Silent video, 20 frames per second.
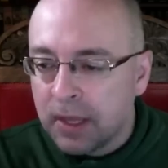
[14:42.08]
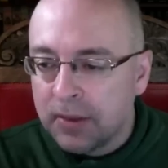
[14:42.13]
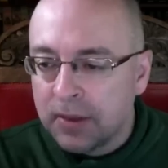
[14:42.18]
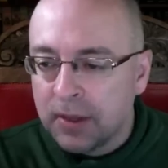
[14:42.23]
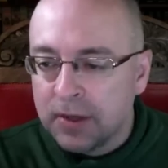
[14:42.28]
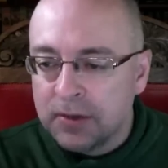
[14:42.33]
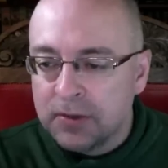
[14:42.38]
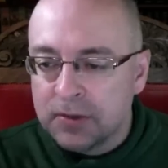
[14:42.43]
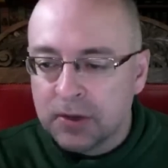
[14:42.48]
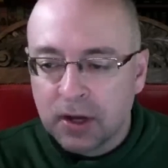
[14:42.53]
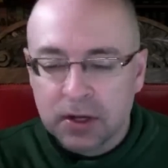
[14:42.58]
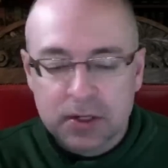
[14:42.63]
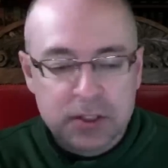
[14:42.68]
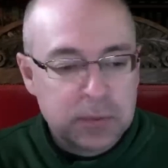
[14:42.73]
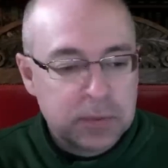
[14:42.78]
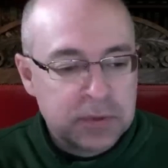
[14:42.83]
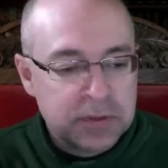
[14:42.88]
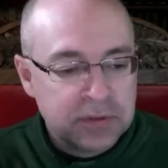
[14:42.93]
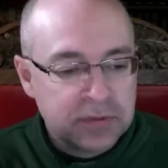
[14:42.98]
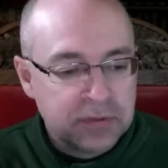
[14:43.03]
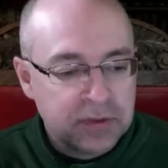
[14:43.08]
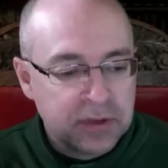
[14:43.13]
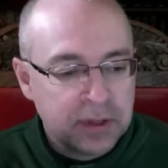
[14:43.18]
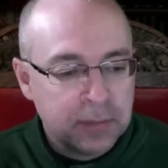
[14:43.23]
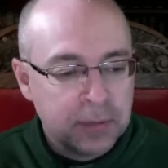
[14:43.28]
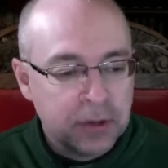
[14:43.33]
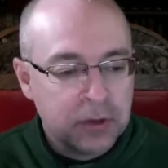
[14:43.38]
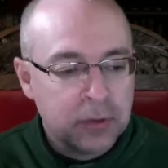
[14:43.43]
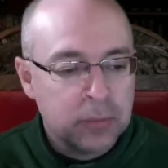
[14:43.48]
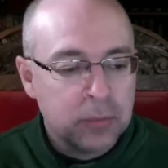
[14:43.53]
he talks specifically
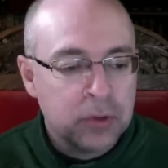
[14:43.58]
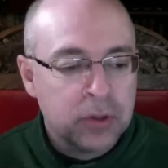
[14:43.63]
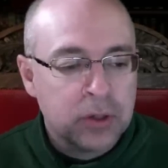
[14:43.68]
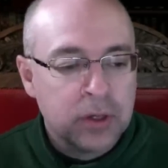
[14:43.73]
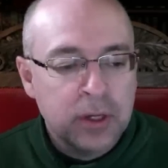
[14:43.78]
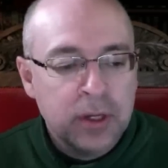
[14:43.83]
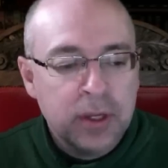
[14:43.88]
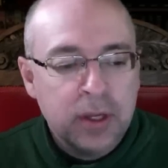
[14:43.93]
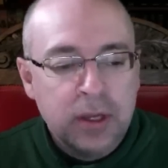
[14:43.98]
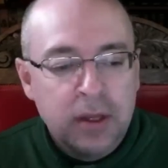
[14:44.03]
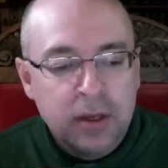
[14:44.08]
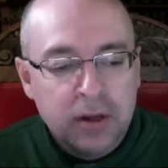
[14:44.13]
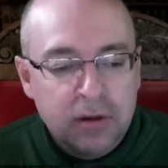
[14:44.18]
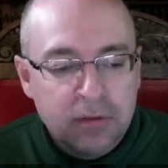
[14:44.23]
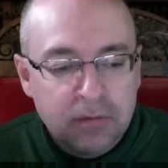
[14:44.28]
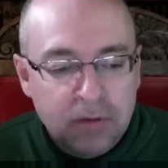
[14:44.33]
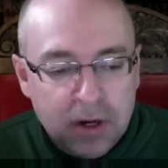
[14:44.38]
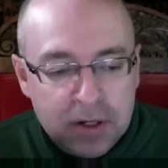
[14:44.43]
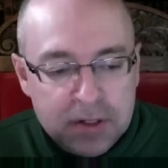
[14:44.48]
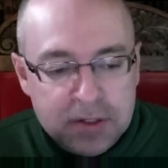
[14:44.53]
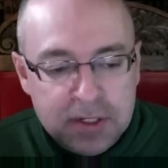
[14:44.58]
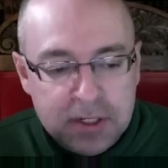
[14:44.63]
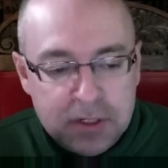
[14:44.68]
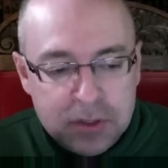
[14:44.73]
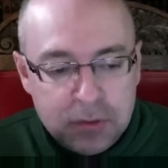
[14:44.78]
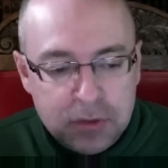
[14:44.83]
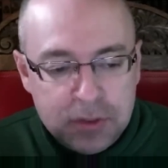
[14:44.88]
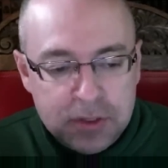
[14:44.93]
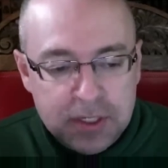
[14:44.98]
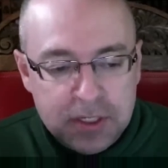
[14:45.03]
about the book. Vox Day's
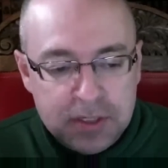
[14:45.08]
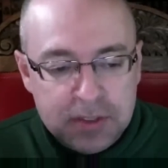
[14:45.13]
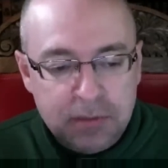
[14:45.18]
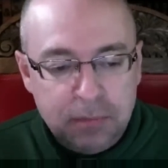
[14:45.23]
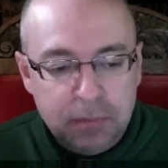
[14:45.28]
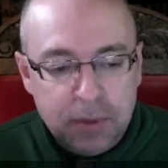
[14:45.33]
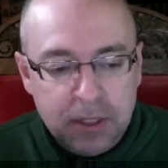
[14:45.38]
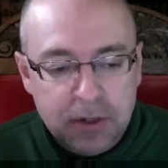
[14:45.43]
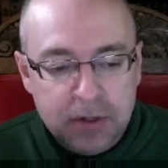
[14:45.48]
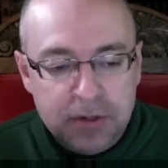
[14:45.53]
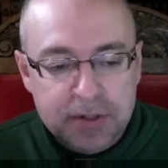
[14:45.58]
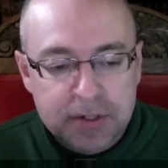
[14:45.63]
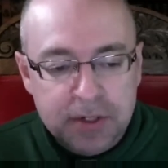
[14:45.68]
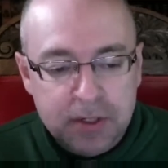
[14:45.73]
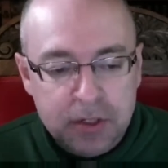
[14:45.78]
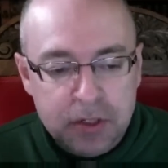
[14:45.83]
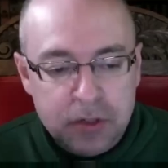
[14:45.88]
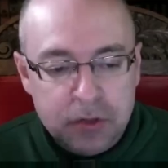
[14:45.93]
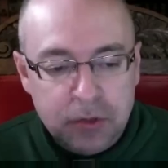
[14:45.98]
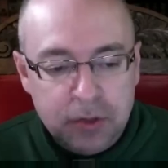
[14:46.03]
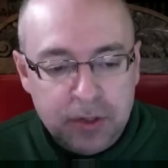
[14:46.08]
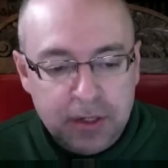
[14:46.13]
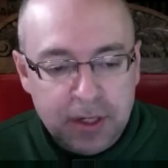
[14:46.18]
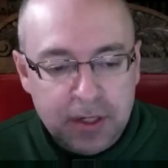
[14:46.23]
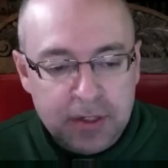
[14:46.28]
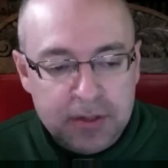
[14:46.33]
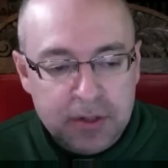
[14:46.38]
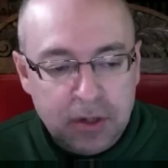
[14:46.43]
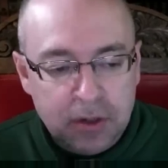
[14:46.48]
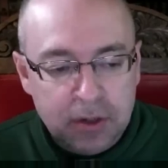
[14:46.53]
critiques of Peterson and
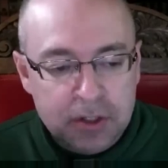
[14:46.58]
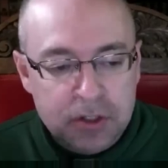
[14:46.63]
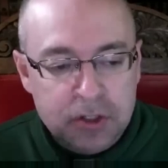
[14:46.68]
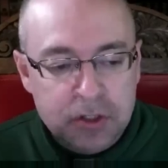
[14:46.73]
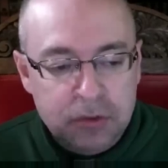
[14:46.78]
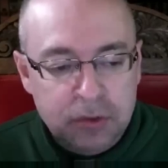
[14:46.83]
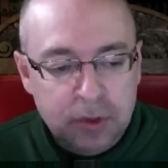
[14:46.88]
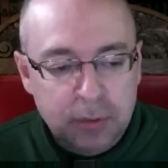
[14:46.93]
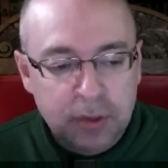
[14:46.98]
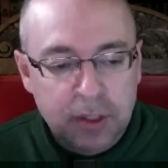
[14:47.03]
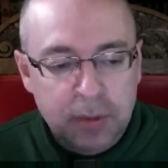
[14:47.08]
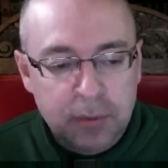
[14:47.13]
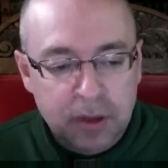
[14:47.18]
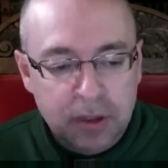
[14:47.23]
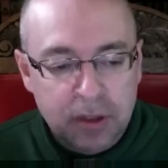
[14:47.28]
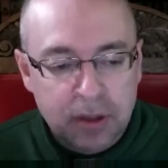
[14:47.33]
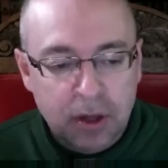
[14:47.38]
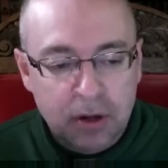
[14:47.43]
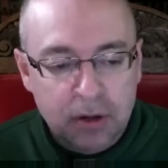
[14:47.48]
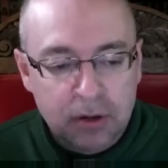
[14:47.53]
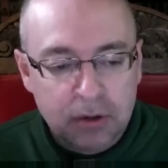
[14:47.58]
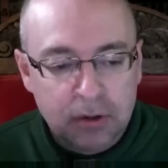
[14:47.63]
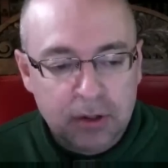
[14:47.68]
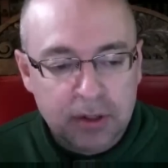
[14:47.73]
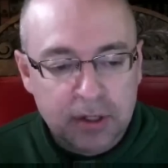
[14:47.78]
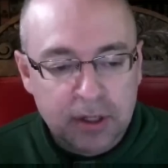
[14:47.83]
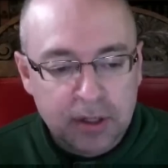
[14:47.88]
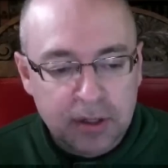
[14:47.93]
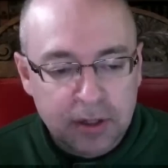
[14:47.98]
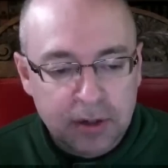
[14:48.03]
Jordanetics are extremely methodical and
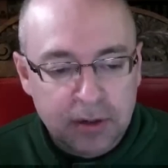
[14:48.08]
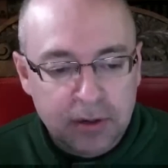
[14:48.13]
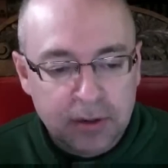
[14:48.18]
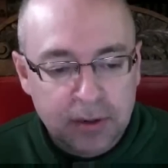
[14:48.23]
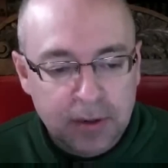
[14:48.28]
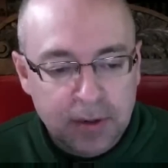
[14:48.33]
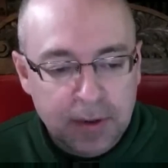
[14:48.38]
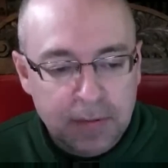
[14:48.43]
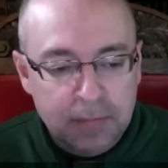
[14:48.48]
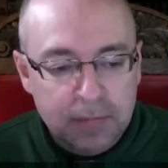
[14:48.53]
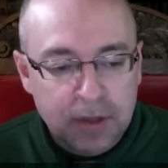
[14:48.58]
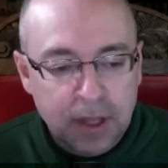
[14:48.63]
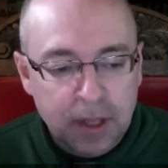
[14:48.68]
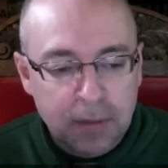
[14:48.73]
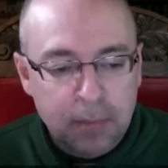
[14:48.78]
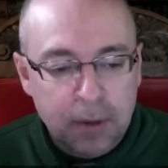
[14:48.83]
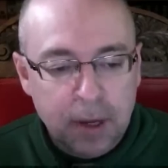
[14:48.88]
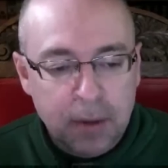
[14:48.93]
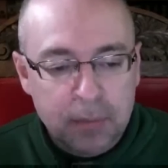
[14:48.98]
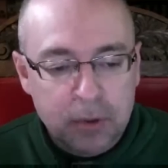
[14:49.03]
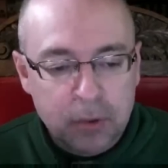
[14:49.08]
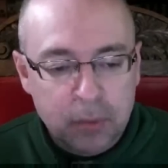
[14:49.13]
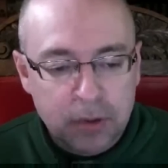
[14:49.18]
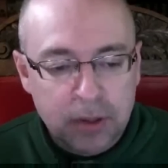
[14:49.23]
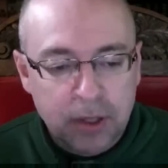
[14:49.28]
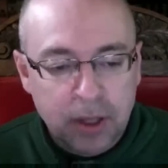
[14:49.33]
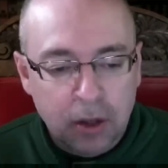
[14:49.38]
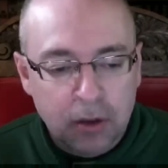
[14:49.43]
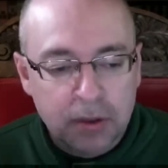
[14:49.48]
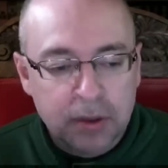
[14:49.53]
clear, and peppered with a
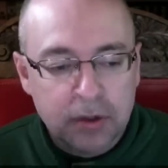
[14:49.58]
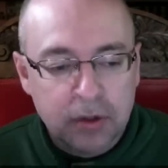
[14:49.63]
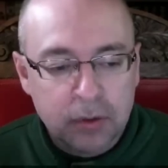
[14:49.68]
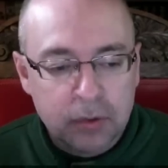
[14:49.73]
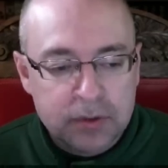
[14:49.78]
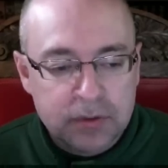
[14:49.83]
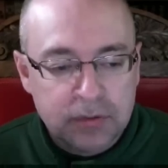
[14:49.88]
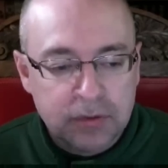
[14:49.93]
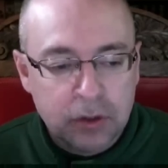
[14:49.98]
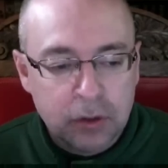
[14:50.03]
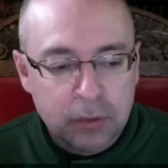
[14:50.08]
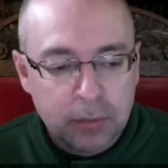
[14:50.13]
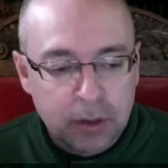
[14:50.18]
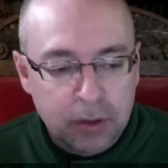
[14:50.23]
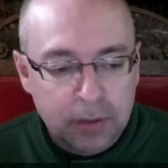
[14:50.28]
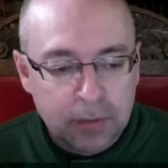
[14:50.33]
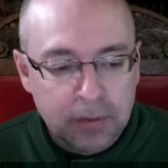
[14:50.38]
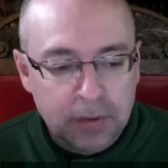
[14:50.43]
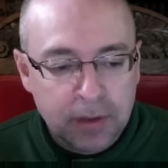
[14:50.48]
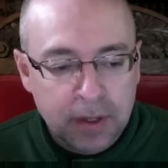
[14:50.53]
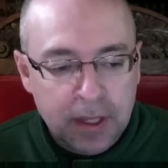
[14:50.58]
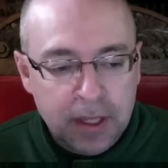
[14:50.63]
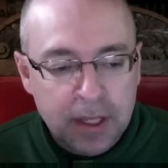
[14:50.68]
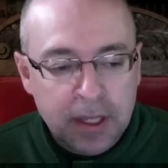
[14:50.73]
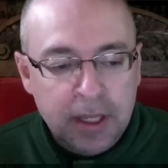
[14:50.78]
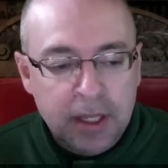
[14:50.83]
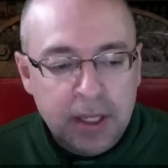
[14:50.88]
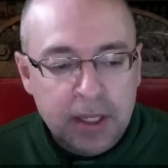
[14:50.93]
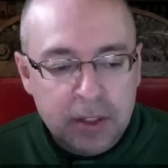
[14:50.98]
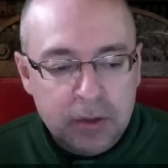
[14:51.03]
healthy dose of humor.
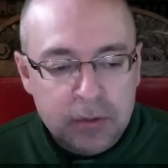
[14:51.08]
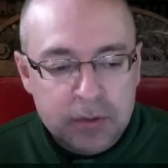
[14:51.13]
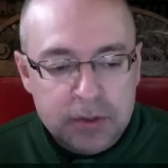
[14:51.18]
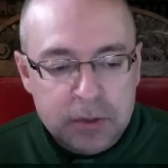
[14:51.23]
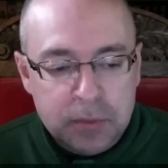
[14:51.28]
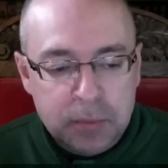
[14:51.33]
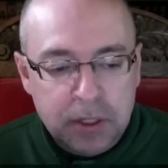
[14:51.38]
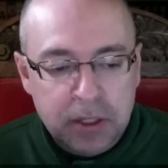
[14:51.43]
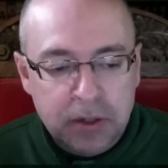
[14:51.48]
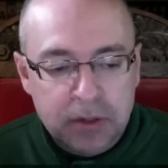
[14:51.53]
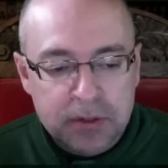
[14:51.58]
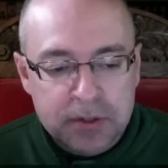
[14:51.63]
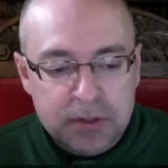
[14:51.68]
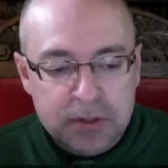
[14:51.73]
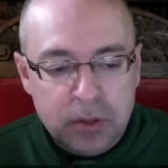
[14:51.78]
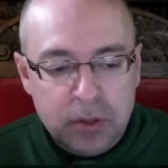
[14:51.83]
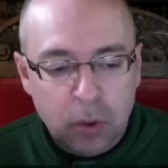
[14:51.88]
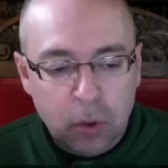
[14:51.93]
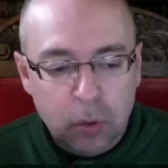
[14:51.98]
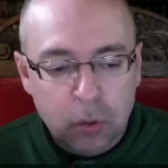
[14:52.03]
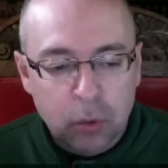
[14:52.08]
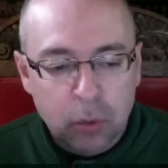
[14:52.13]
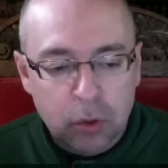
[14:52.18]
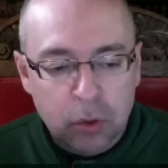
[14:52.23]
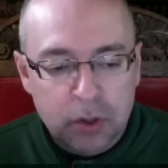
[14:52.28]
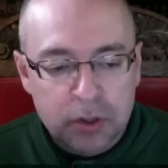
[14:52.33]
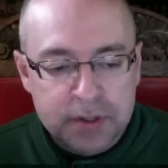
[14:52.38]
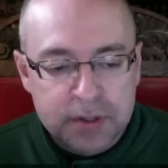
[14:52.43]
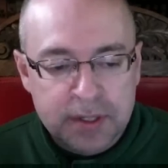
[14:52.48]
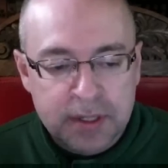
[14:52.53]
He uses Peterson's own
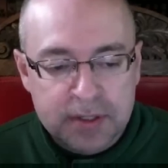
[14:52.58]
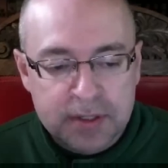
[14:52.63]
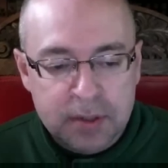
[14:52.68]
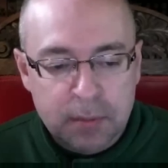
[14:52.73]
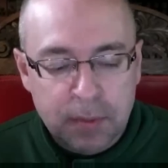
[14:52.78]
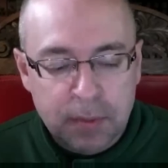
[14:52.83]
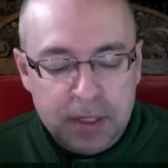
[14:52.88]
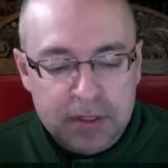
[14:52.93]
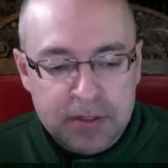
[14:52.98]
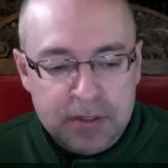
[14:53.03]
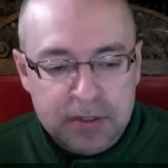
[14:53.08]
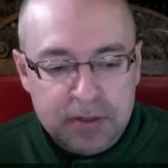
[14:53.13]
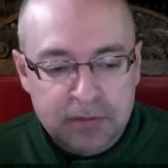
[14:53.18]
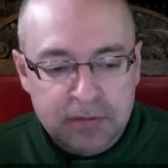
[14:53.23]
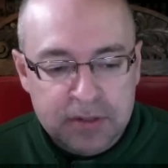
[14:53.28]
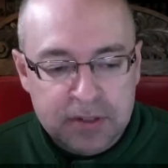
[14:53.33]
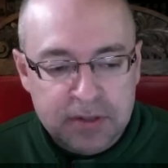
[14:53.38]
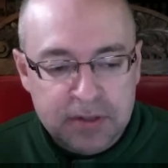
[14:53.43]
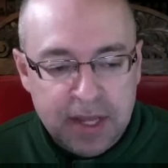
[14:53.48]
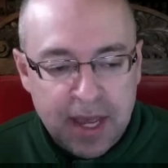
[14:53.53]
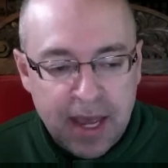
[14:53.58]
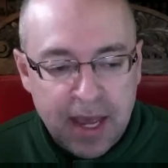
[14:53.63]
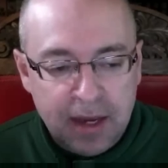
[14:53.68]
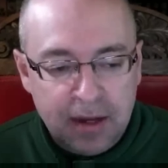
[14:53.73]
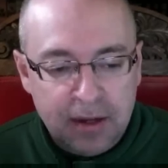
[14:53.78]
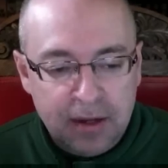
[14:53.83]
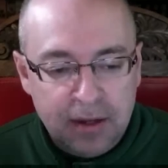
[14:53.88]
words as the basis of his attack,